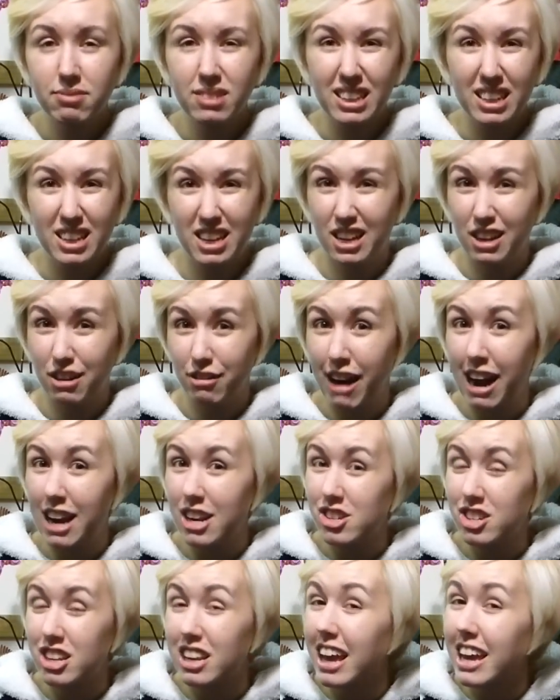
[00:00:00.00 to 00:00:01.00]

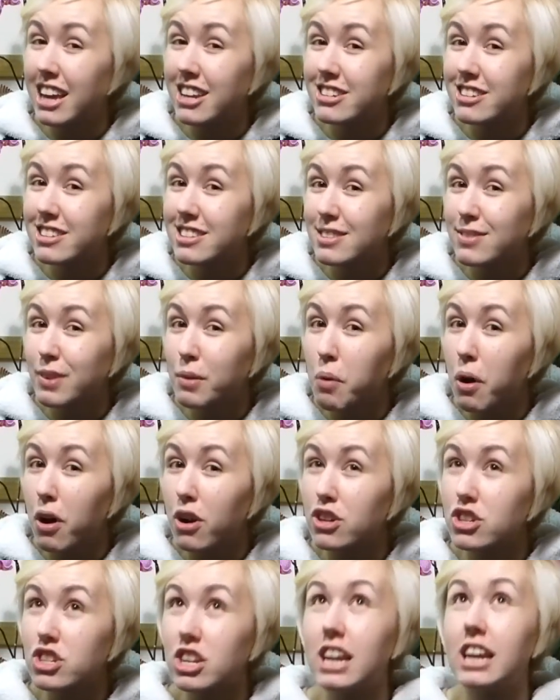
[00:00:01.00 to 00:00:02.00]
Congratulations for
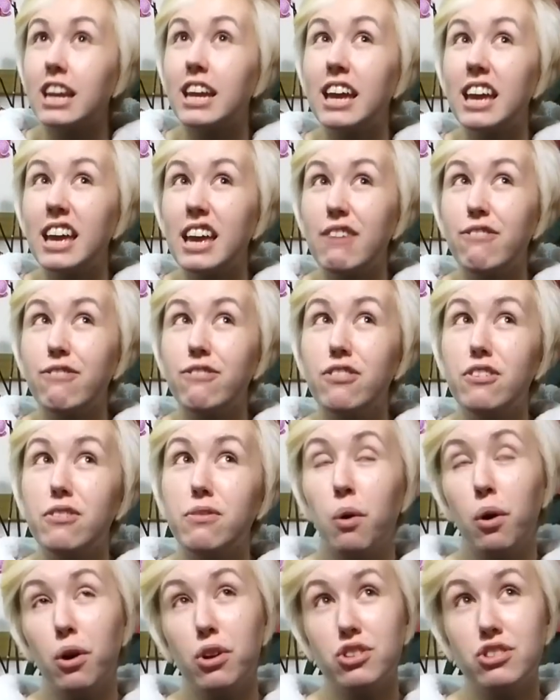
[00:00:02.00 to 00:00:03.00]
watching, if you've
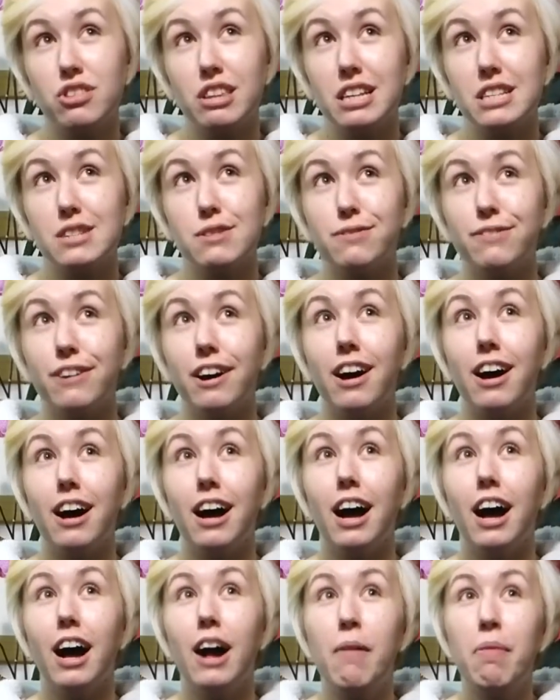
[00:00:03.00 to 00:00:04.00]
watched this
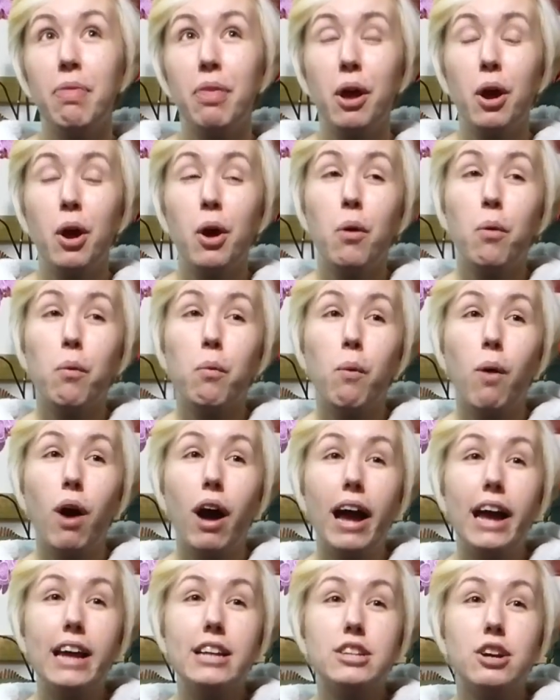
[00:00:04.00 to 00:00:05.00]
far.
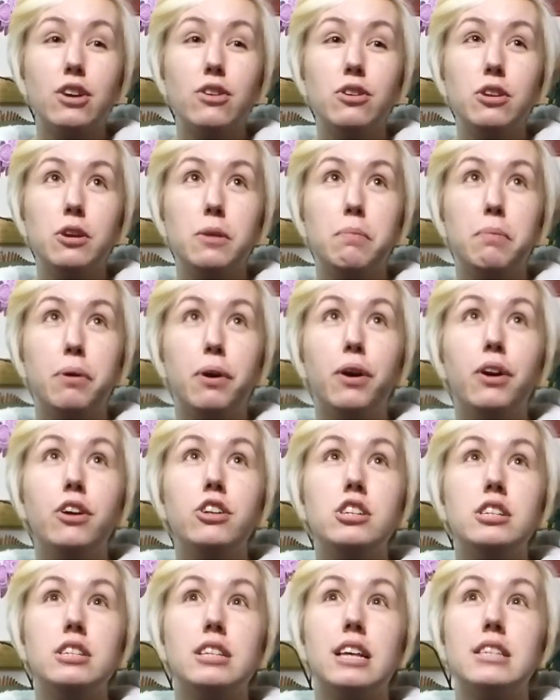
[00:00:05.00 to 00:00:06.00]
Why don't you put,
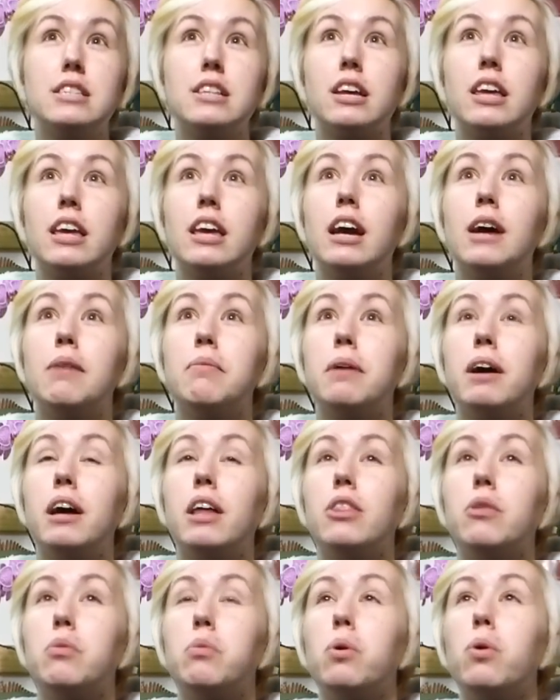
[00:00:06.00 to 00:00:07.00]
she says looking up
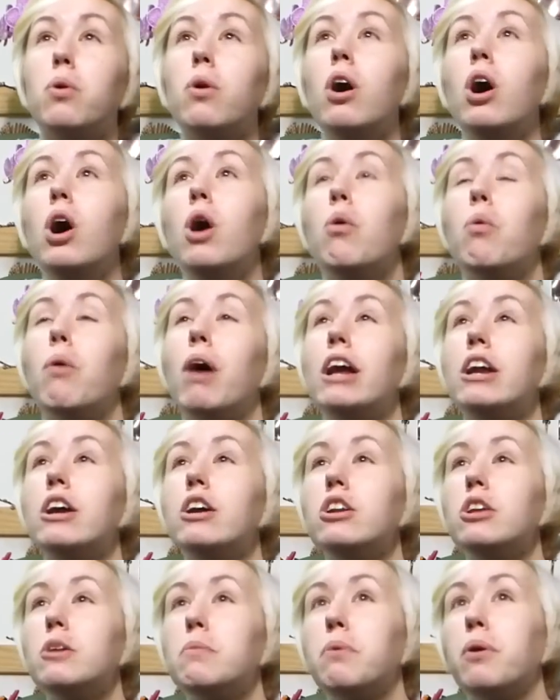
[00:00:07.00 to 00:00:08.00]
at the wall, why
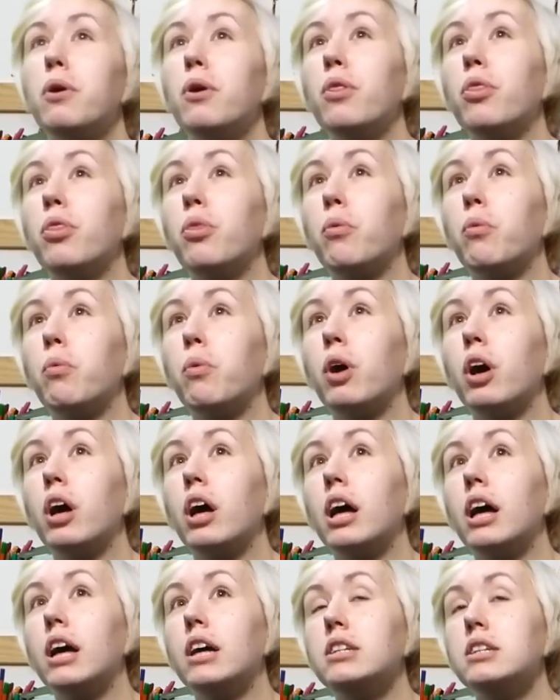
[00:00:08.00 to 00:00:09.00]
don't you put the
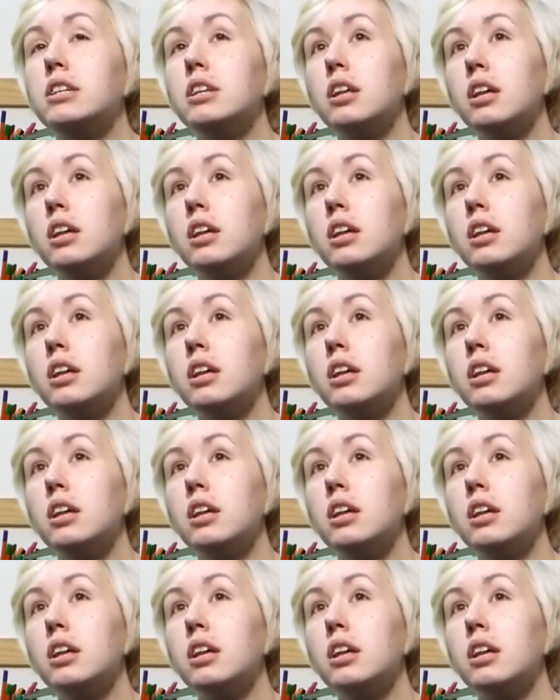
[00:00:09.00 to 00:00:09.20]
word